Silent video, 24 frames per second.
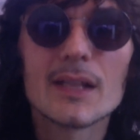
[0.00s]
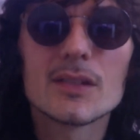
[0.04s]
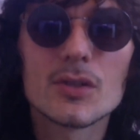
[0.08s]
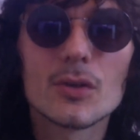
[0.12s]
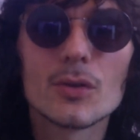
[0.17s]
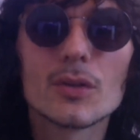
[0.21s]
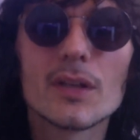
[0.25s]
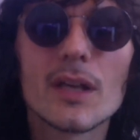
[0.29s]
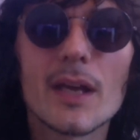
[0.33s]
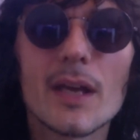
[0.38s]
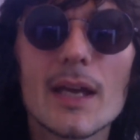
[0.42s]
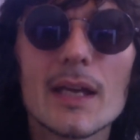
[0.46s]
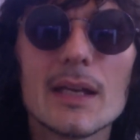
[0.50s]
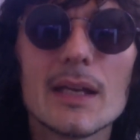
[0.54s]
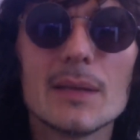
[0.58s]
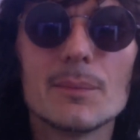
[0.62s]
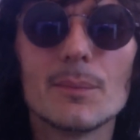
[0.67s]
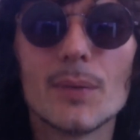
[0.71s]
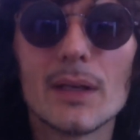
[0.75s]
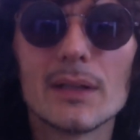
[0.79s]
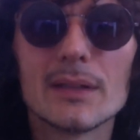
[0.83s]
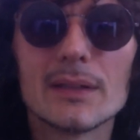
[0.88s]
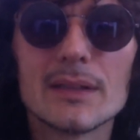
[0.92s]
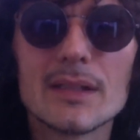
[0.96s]
that's
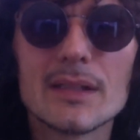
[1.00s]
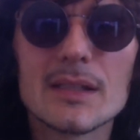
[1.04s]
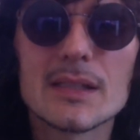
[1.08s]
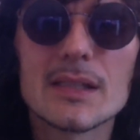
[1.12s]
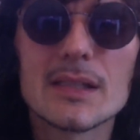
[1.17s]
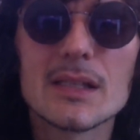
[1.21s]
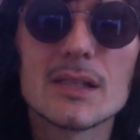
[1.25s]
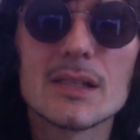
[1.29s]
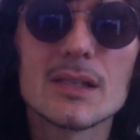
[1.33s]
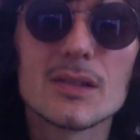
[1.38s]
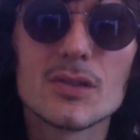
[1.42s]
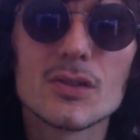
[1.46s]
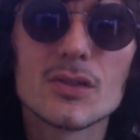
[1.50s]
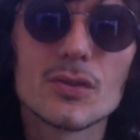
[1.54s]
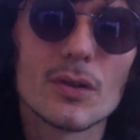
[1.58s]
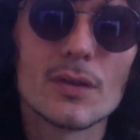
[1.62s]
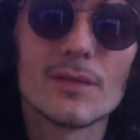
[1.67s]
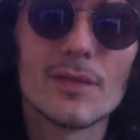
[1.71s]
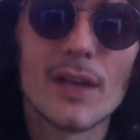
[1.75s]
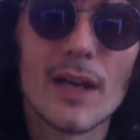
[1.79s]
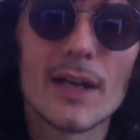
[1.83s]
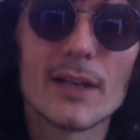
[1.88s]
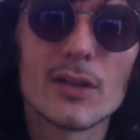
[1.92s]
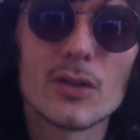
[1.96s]
okay. But this is
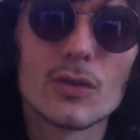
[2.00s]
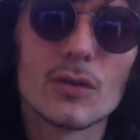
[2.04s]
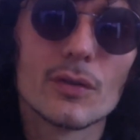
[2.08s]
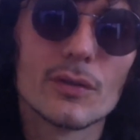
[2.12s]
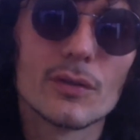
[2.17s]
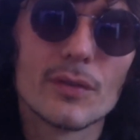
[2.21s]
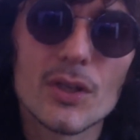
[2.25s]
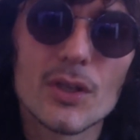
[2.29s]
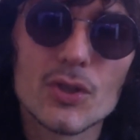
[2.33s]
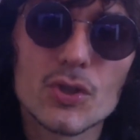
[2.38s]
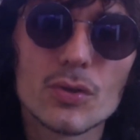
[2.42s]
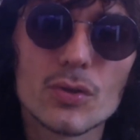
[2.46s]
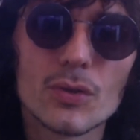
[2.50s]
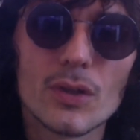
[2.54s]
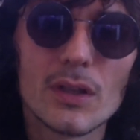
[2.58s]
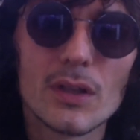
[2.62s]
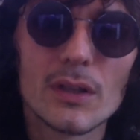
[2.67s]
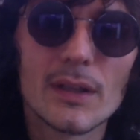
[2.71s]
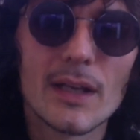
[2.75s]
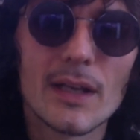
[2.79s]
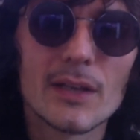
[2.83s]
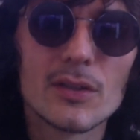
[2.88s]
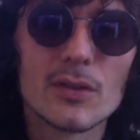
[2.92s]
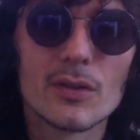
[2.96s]
sort of like your
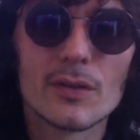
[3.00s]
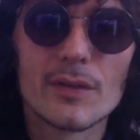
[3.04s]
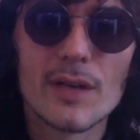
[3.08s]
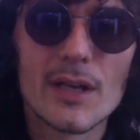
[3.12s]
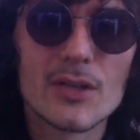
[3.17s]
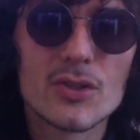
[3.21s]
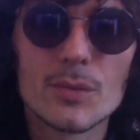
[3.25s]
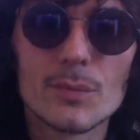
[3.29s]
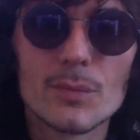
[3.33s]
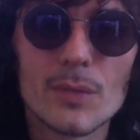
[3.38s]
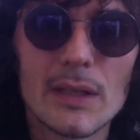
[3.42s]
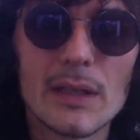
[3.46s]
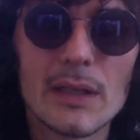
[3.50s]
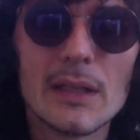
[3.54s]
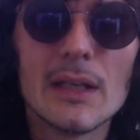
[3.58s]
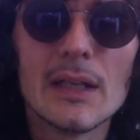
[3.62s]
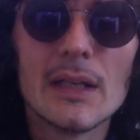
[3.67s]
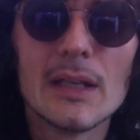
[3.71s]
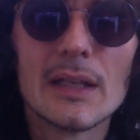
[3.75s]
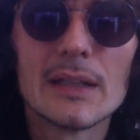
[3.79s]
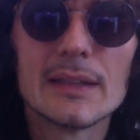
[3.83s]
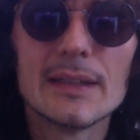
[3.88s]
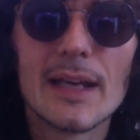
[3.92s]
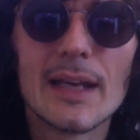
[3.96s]
ritual and your regimen
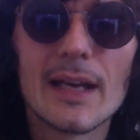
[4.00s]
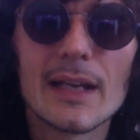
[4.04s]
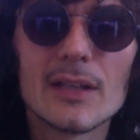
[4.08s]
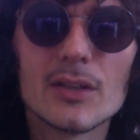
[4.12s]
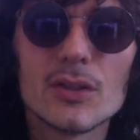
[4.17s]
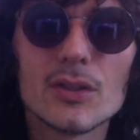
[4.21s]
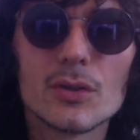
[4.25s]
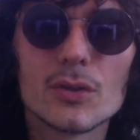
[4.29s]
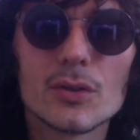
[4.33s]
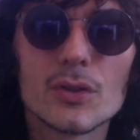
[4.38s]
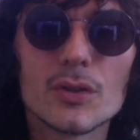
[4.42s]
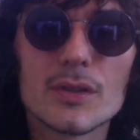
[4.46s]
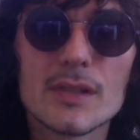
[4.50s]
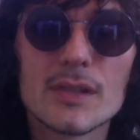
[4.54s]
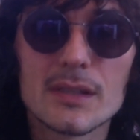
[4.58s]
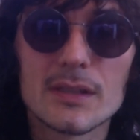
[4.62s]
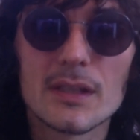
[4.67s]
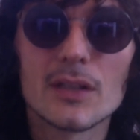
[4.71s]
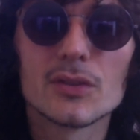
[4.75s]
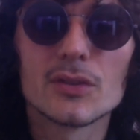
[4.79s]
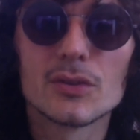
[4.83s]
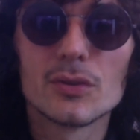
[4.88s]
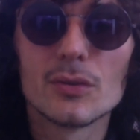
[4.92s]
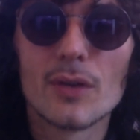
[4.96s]
that you could
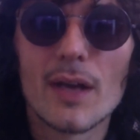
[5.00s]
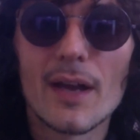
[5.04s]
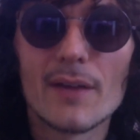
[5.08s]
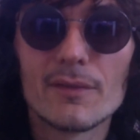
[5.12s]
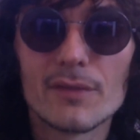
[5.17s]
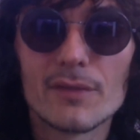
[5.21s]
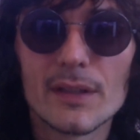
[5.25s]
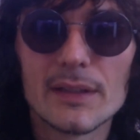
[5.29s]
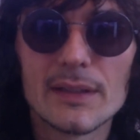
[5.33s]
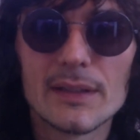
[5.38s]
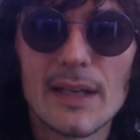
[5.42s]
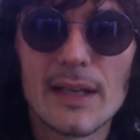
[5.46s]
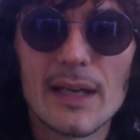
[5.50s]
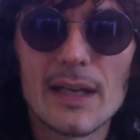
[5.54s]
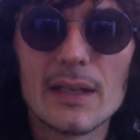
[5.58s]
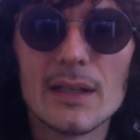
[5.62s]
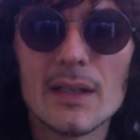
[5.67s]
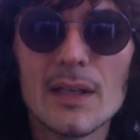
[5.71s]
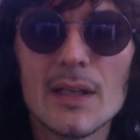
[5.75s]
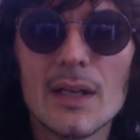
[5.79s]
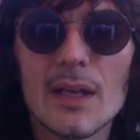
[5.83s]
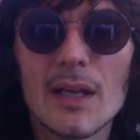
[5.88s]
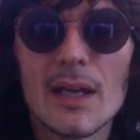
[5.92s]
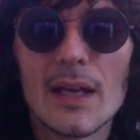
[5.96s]
stick to every day.
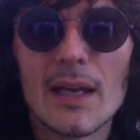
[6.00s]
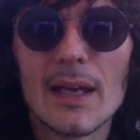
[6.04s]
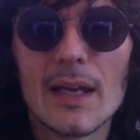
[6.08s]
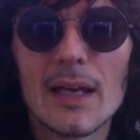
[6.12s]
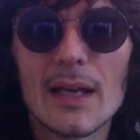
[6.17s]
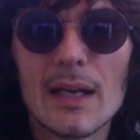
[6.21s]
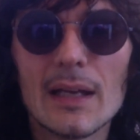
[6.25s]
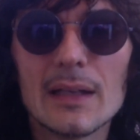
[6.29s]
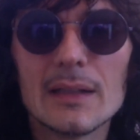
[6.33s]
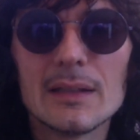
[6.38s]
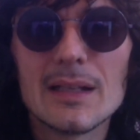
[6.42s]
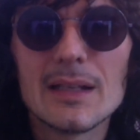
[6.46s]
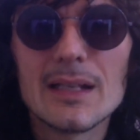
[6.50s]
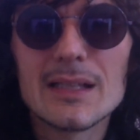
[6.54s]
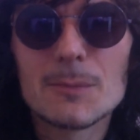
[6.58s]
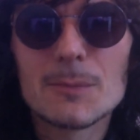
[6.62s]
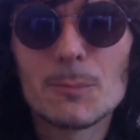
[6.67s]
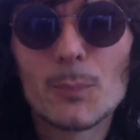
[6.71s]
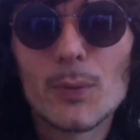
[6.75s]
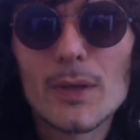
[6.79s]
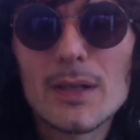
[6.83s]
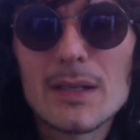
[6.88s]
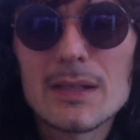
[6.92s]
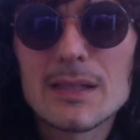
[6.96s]
And it's
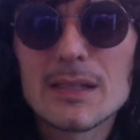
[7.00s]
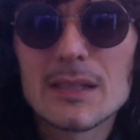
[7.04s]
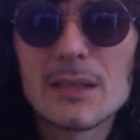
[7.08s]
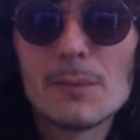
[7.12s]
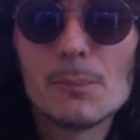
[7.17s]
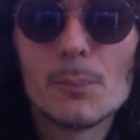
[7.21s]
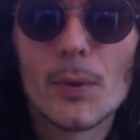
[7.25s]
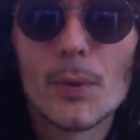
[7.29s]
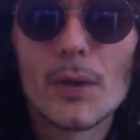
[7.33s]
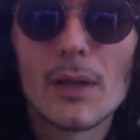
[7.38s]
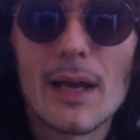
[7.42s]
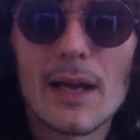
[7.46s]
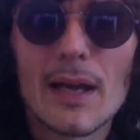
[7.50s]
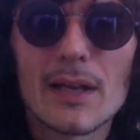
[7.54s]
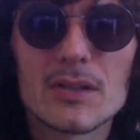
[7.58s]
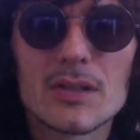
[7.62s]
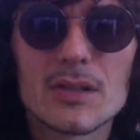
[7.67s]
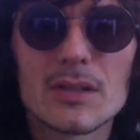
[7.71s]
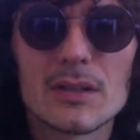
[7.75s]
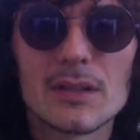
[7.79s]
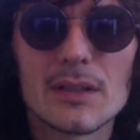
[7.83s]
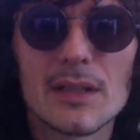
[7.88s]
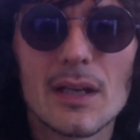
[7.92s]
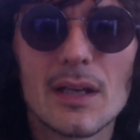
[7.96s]
pretty simple,
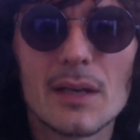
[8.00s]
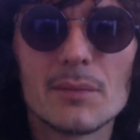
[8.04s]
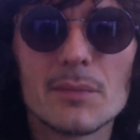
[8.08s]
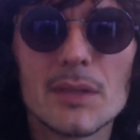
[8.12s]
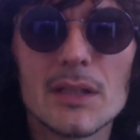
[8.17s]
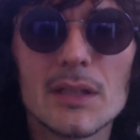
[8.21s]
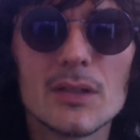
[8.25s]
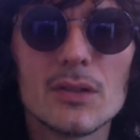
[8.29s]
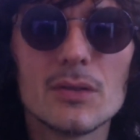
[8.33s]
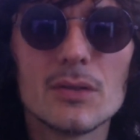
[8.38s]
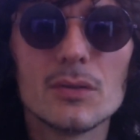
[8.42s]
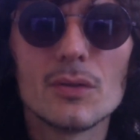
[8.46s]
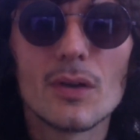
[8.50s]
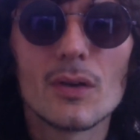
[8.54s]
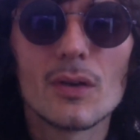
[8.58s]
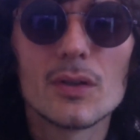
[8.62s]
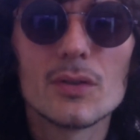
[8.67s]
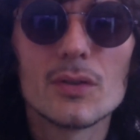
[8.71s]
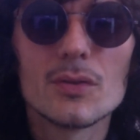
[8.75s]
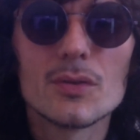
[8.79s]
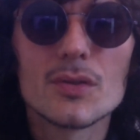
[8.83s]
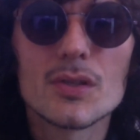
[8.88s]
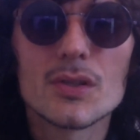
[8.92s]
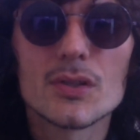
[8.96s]
actually. I mean,
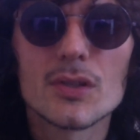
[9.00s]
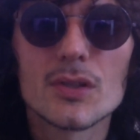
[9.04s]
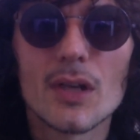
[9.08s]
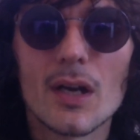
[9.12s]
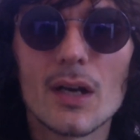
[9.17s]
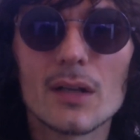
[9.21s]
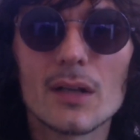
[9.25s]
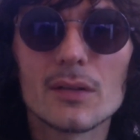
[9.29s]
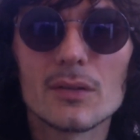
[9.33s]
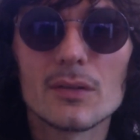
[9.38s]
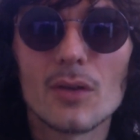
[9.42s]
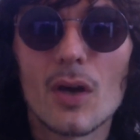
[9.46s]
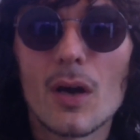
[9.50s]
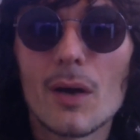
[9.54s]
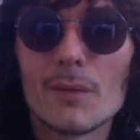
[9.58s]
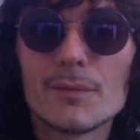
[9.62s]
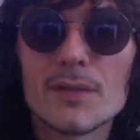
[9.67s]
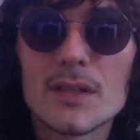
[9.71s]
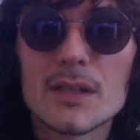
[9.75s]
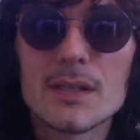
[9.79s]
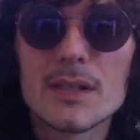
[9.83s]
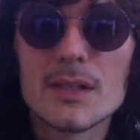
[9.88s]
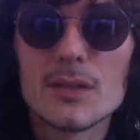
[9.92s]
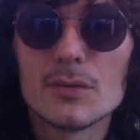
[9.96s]
you start,
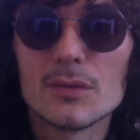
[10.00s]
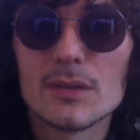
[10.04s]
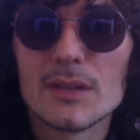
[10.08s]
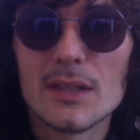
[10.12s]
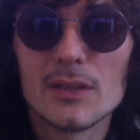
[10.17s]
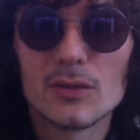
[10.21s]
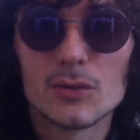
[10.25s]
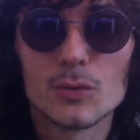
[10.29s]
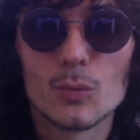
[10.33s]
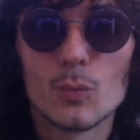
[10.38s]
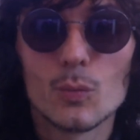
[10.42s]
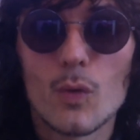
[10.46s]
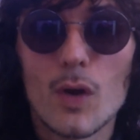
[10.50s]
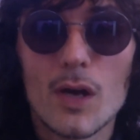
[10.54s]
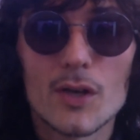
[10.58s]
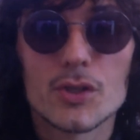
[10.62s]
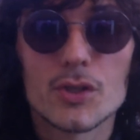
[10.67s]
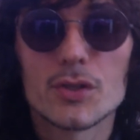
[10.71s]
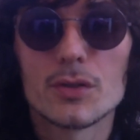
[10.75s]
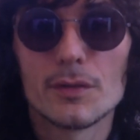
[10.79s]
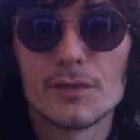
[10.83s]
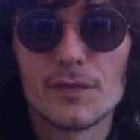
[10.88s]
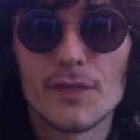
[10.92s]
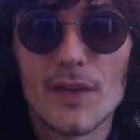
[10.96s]
obviously, you need to
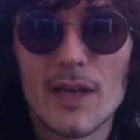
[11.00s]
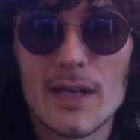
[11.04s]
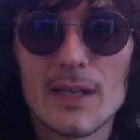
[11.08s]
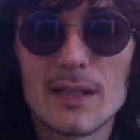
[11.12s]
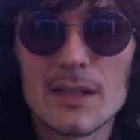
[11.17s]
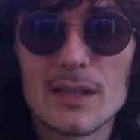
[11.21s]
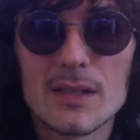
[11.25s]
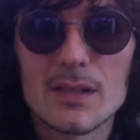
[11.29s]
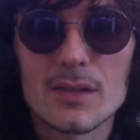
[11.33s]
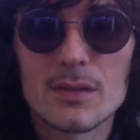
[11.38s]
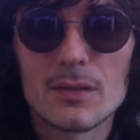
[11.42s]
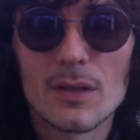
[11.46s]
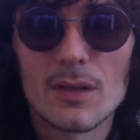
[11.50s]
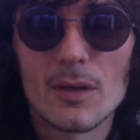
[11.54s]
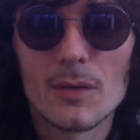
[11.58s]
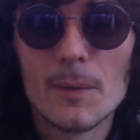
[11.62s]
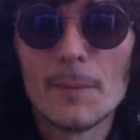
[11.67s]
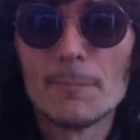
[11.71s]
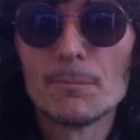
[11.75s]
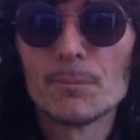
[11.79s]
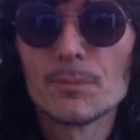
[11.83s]
wash your face,